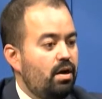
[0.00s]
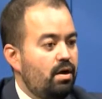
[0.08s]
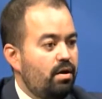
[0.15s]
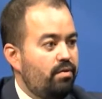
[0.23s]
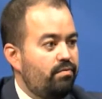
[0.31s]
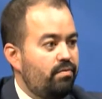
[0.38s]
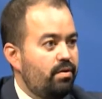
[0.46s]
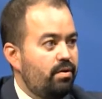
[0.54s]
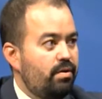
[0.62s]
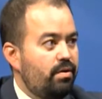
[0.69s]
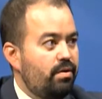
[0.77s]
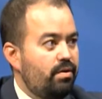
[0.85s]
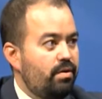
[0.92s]
of
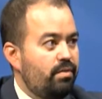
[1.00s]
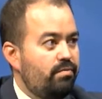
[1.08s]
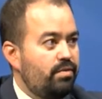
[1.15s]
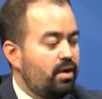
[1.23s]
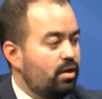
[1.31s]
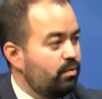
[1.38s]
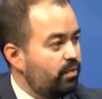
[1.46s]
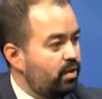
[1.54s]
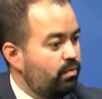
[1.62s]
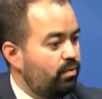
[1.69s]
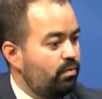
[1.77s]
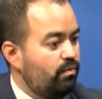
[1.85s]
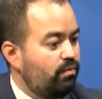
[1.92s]
young
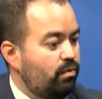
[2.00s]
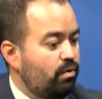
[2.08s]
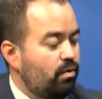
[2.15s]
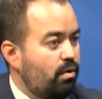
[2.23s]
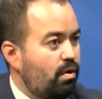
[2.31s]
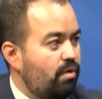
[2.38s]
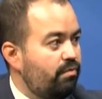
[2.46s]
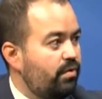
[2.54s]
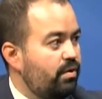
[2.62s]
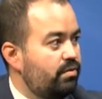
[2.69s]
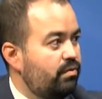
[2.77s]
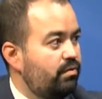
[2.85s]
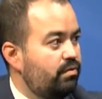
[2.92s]
people for
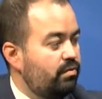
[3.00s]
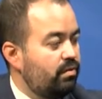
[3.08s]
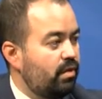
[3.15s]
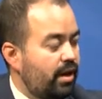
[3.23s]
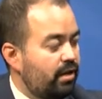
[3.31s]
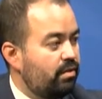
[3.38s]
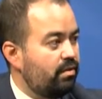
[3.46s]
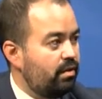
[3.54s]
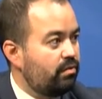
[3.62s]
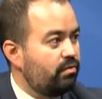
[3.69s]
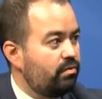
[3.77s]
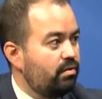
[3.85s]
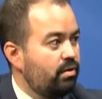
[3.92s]
offenses like
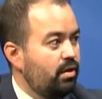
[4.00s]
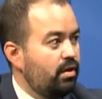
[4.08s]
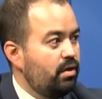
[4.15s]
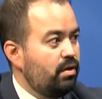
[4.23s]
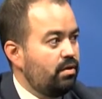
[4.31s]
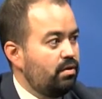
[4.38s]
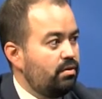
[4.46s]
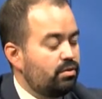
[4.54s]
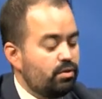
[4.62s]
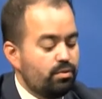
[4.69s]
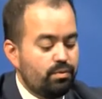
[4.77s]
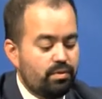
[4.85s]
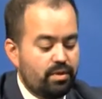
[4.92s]
this.
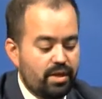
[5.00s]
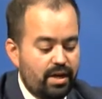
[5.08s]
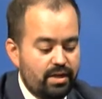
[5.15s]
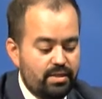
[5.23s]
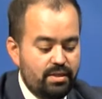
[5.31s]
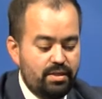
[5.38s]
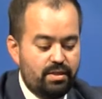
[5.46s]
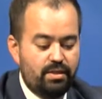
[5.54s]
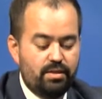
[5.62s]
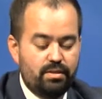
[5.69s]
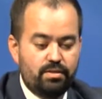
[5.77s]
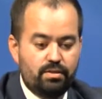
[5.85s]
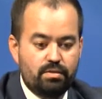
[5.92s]
So the idea
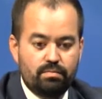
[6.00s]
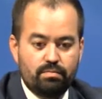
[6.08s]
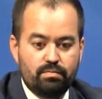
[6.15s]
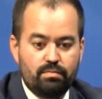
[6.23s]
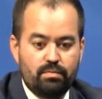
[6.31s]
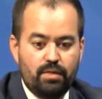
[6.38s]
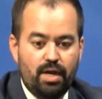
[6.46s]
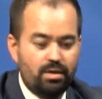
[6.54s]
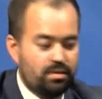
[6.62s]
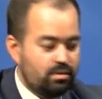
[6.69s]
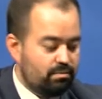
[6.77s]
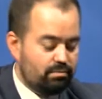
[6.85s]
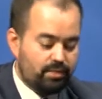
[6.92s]
is not
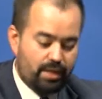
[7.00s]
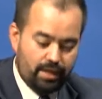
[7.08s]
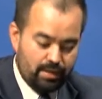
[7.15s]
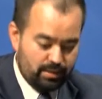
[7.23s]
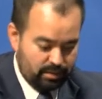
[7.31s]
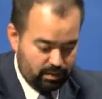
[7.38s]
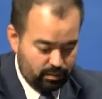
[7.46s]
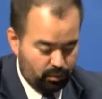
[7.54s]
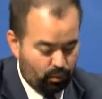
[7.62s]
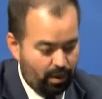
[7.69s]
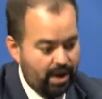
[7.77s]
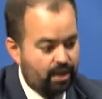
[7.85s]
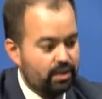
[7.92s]
to get into the
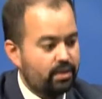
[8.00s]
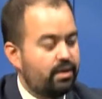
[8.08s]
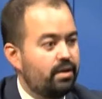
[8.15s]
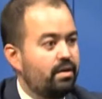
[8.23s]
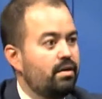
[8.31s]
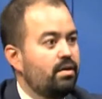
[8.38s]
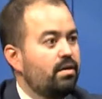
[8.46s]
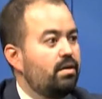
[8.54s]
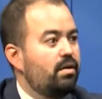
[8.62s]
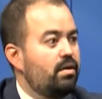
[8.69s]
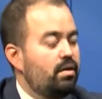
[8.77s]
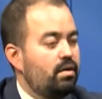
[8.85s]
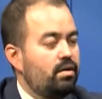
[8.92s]
morality
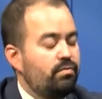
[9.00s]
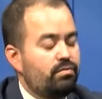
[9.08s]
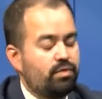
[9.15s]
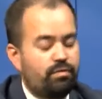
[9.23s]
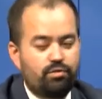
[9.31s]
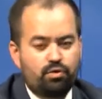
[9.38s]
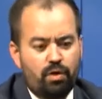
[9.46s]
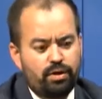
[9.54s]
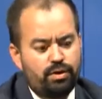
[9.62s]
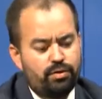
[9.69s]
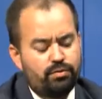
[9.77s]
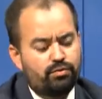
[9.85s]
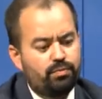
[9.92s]
of drug
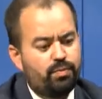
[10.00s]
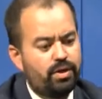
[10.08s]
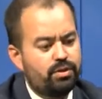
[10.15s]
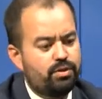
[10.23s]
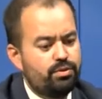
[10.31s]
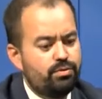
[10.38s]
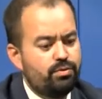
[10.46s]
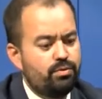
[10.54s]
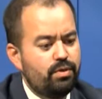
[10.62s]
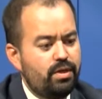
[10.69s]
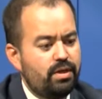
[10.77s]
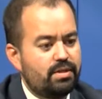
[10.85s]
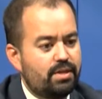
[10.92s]
use, but to
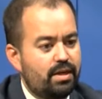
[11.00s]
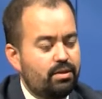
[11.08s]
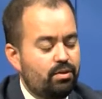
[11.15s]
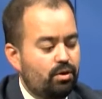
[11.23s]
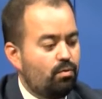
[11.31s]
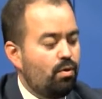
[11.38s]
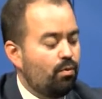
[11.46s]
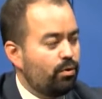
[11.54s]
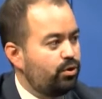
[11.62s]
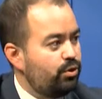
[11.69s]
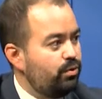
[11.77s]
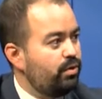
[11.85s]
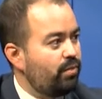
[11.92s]
say, look, what we're
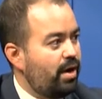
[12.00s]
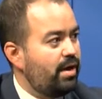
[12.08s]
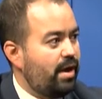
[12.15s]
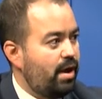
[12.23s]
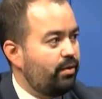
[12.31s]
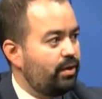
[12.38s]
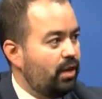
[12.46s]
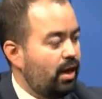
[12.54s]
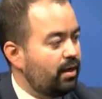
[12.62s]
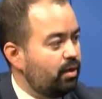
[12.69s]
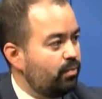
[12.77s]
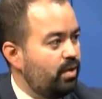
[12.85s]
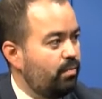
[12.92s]
doing right now in
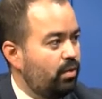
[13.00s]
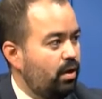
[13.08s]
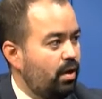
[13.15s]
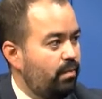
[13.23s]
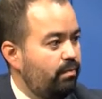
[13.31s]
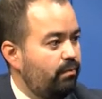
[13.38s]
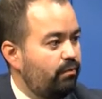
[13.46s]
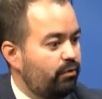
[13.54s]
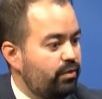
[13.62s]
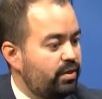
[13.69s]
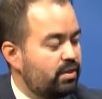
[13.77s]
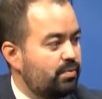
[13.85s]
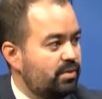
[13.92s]
locking people up for
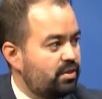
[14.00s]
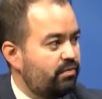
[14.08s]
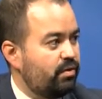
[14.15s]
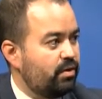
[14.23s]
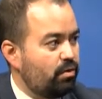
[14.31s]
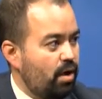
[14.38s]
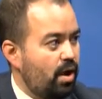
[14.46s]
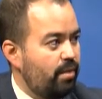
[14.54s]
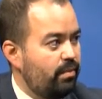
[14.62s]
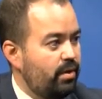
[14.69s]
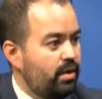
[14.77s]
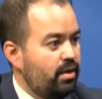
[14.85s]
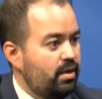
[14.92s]
this specific crime
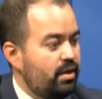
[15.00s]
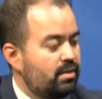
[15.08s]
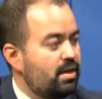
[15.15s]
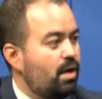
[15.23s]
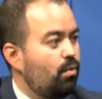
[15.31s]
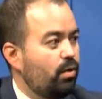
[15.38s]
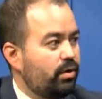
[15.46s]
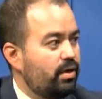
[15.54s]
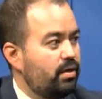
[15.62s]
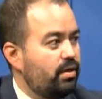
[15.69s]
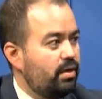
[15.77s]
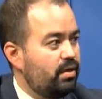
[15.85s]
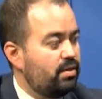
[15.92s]
is not working,
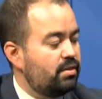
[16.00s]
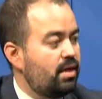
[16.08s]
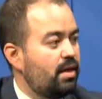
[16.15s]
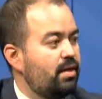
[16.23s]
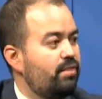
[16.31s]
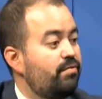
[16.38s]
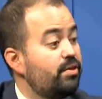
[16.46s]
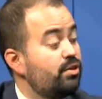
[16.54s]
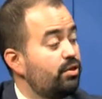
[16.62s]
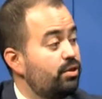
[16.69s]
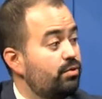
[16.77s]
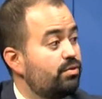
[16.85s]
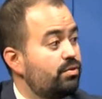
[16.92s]
and it is not an efficient
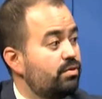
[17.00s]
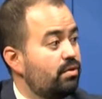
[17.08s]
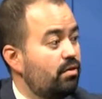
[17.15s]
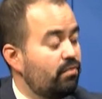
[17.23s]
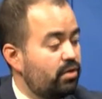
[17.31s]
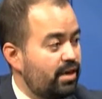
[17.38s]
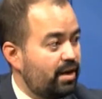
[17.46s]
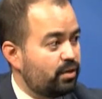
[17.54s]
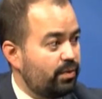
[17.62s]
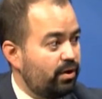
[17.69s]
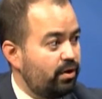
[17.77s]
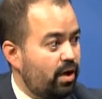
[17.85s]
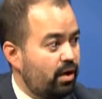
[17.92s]
use of our
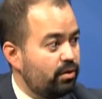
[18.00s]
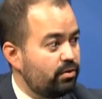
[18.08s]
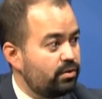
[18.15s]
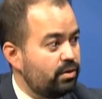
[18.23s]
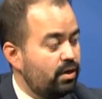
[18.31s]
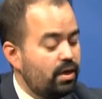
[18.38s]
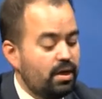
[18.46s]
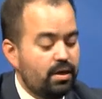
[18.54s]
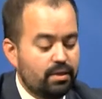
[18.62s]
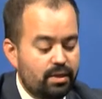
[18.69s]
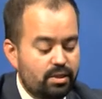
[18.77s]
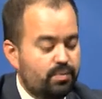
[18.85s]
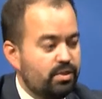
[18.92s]
taxpayer dollars.
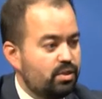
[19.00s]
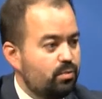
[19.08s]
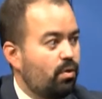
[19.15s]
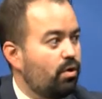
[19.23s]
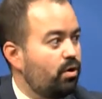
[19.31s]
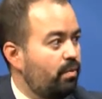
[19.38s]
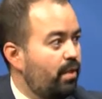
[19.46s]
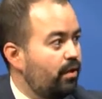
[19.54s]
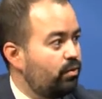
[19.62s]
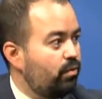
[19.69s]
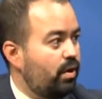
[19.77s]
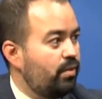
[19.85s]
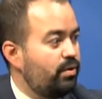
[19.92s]
Let's be smart about the
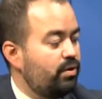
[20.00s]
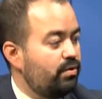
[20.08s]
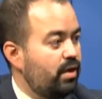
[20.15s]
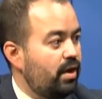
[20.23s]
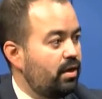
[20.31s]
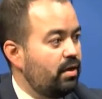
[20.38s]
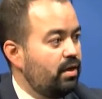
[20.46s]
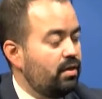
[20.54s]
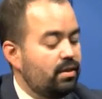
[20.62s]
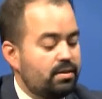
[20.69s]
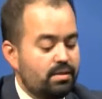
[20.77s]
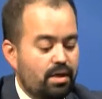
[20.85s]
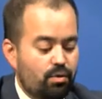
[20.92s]
way we do that.
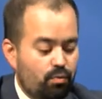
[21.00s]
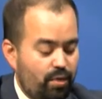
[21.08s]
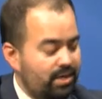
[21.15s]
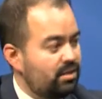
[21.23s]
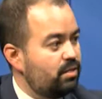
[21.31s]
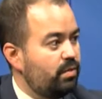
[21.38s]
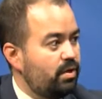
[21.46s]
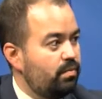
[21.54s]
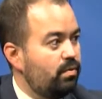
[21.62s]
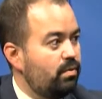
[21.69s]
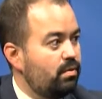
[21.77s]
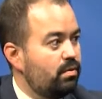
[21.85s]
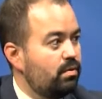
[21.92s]
Let's not arrest
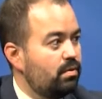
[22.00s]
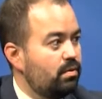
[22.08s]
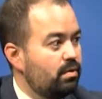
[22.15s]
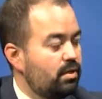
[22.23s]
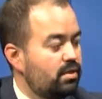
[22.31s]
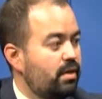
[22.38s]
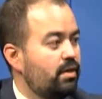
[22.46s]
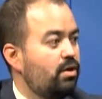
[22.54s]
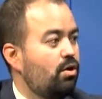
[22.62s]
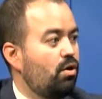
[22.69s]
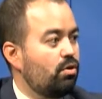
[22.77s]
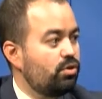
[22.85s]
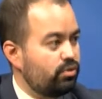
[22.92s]
people. Let's not
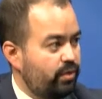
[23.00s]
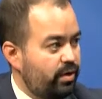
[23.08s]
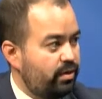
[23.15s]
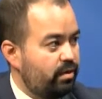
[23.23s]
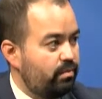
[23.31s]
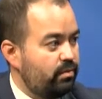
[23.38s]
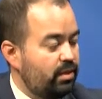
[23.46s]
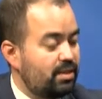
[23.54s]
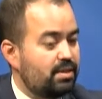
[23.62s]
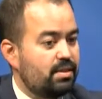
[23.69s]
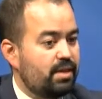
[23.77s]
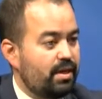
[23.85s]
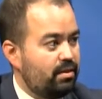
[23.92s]
incarcerate them. Let's
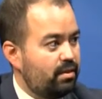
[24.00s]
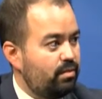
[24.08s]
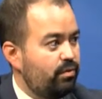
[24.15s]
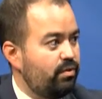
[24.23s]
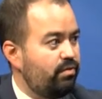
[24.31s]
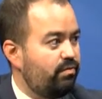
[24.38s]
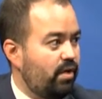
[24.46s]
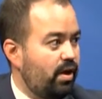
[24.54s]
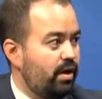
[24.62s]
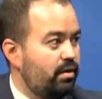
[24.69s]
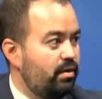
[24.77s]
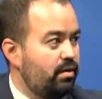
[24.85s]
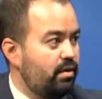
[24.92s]
cite them with a fine.